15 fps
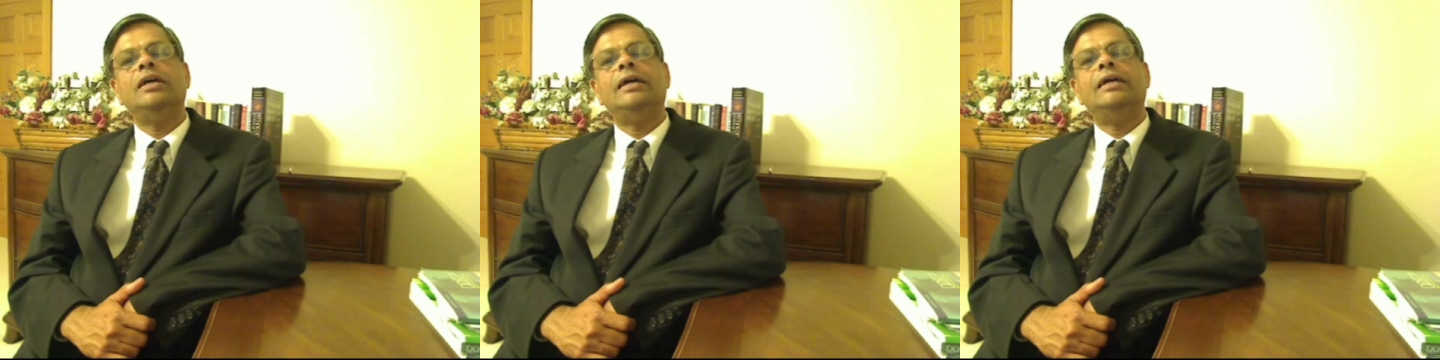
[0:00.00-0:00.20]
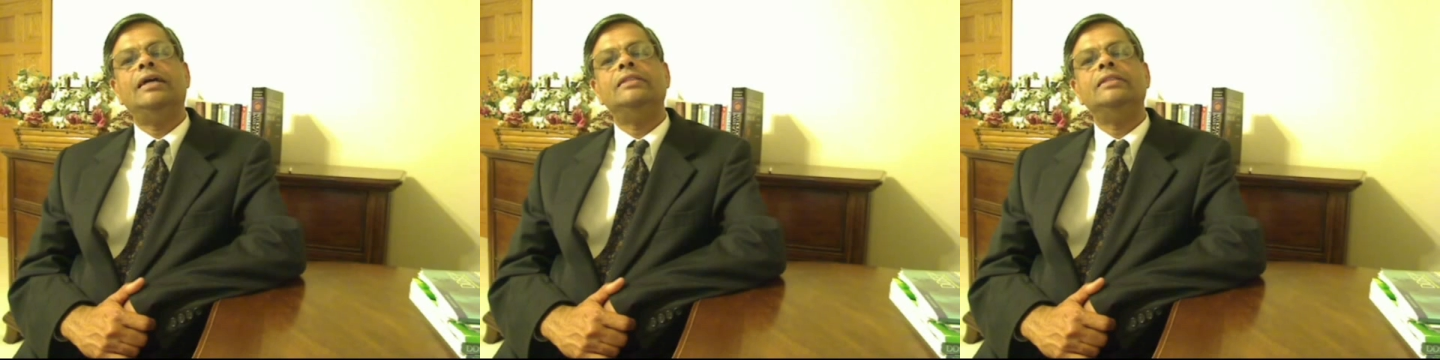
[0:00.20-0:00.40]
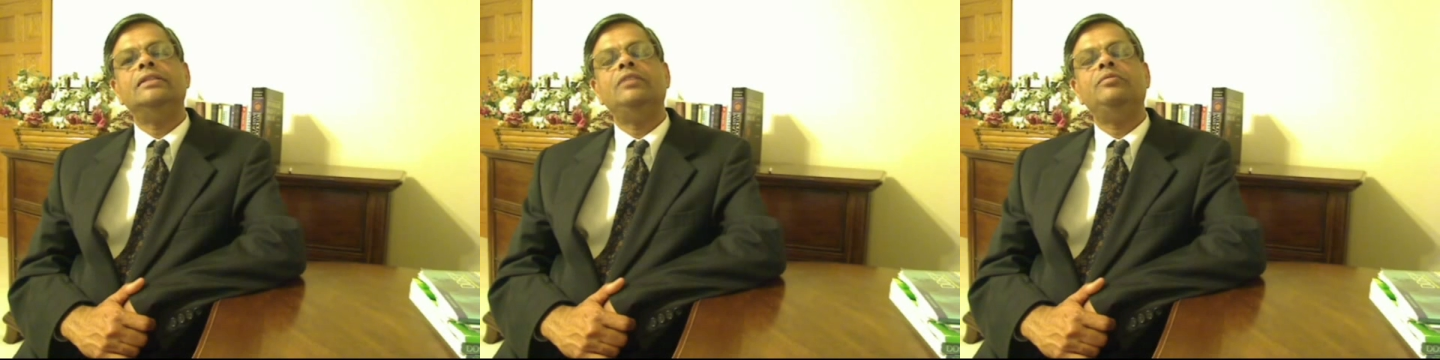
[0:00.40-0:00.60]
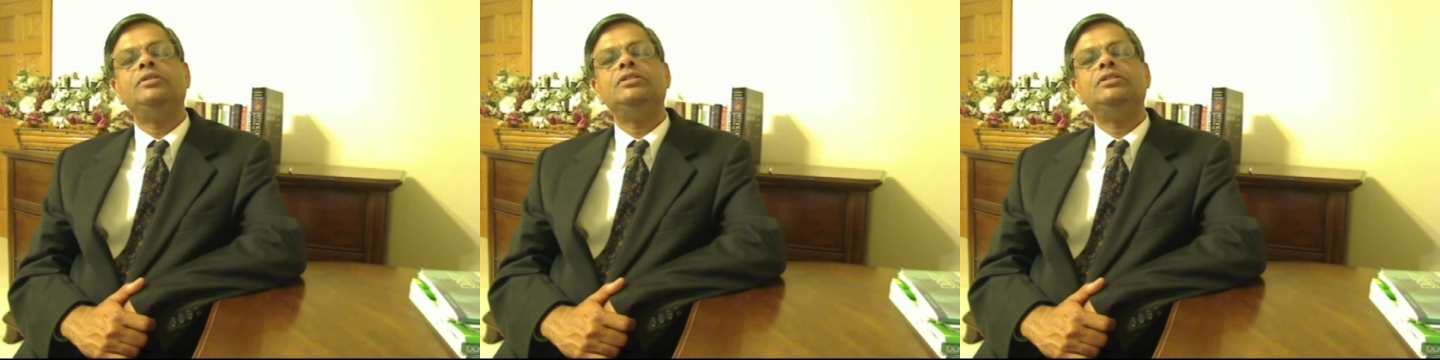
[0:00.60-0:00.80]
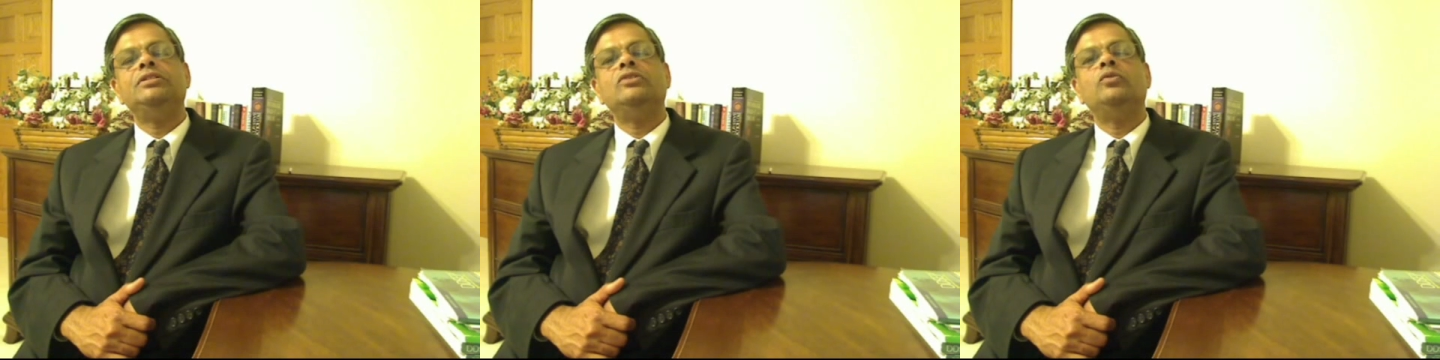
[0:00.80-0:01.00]
and the
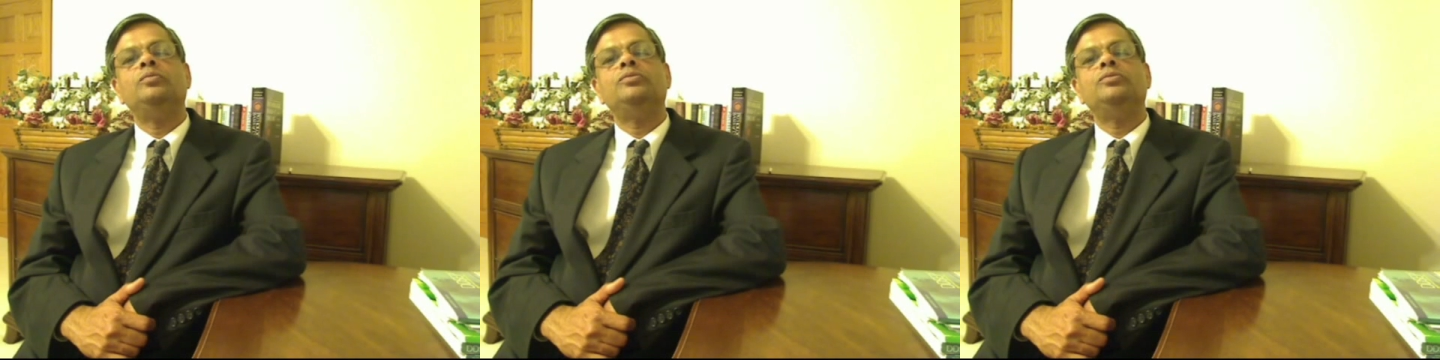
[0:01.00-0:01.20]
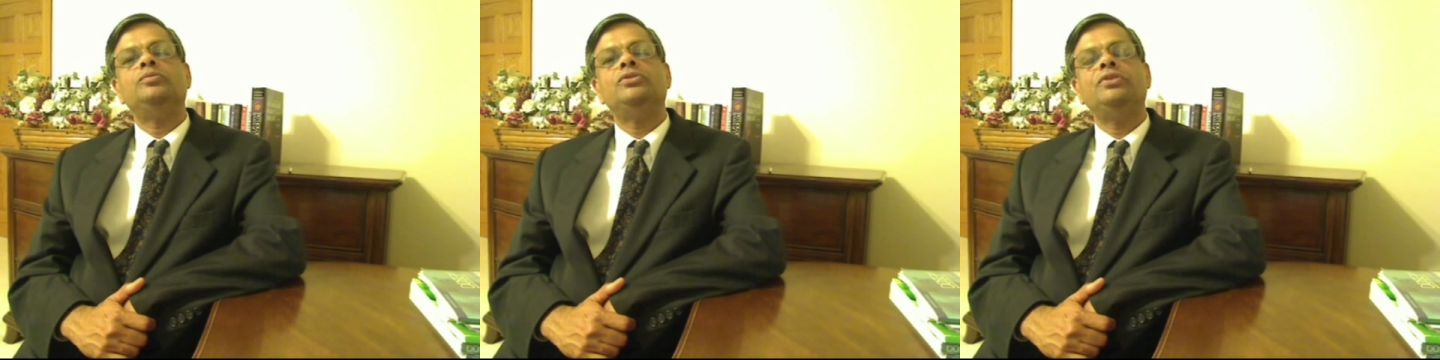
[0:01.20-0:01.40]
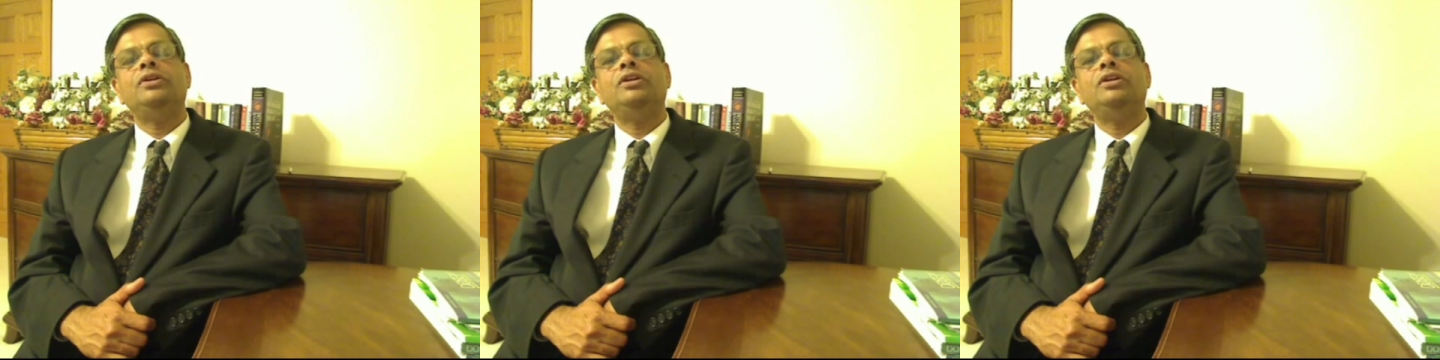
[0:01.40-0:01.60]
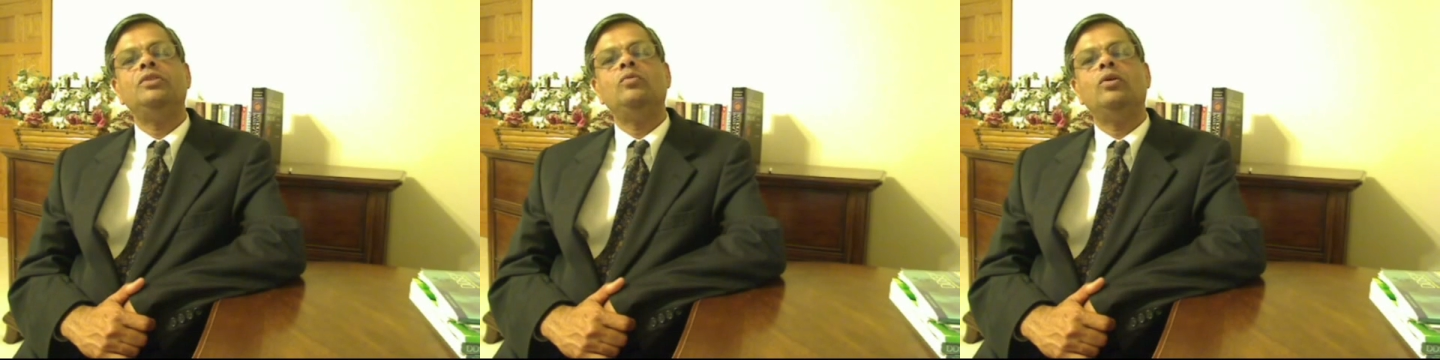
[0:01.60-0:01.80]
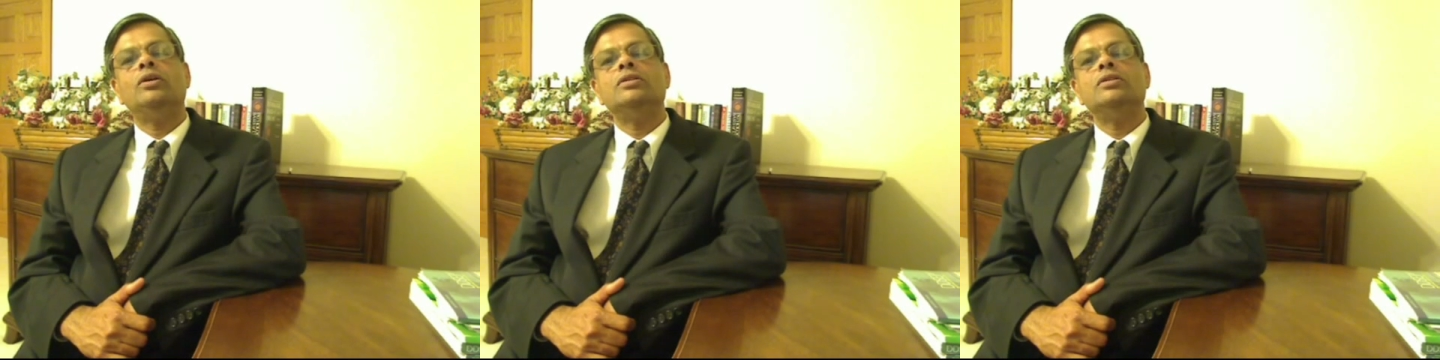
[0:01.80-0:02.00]
imaging group three
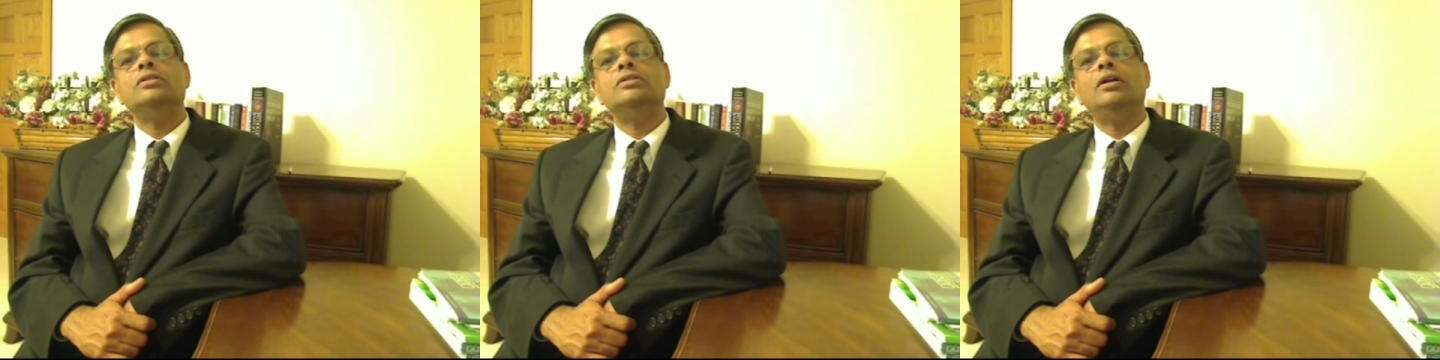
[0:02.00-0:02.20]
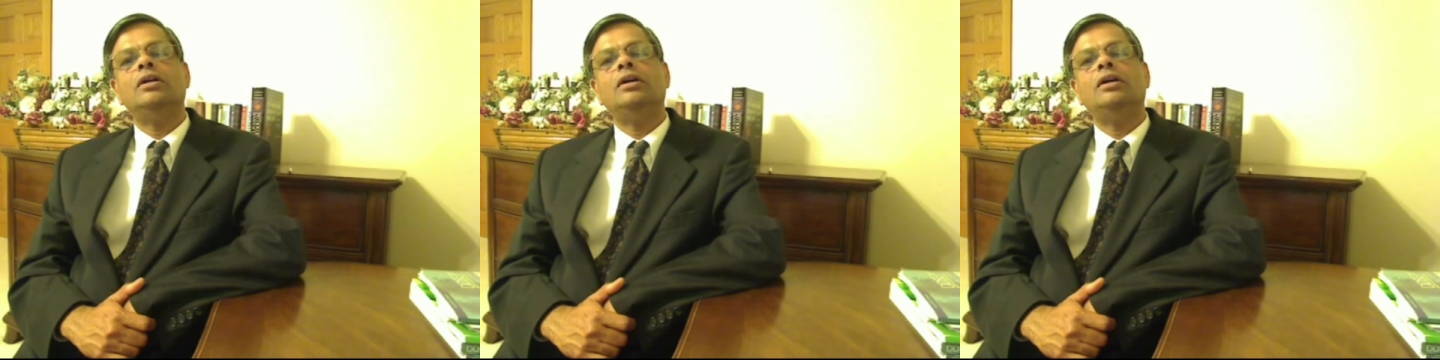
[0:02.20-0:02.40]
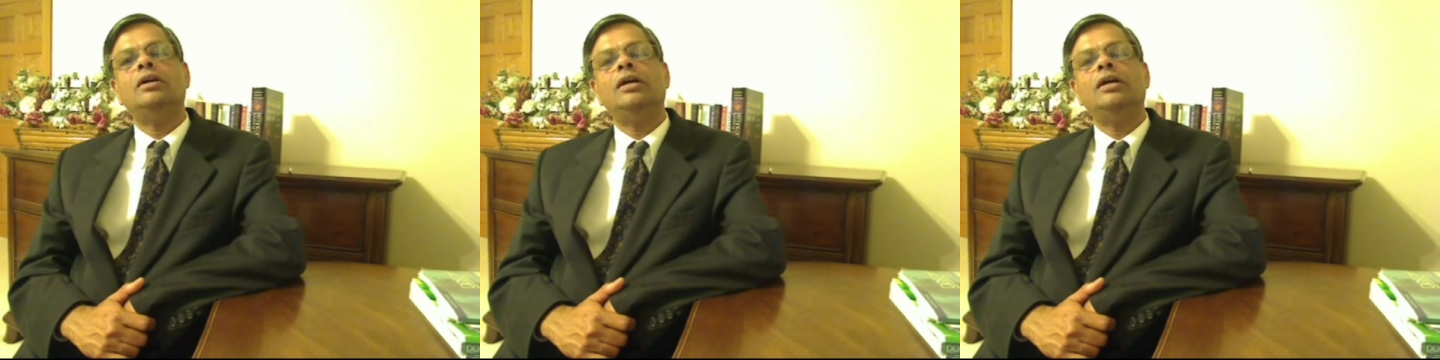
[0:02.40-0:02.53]
was uh,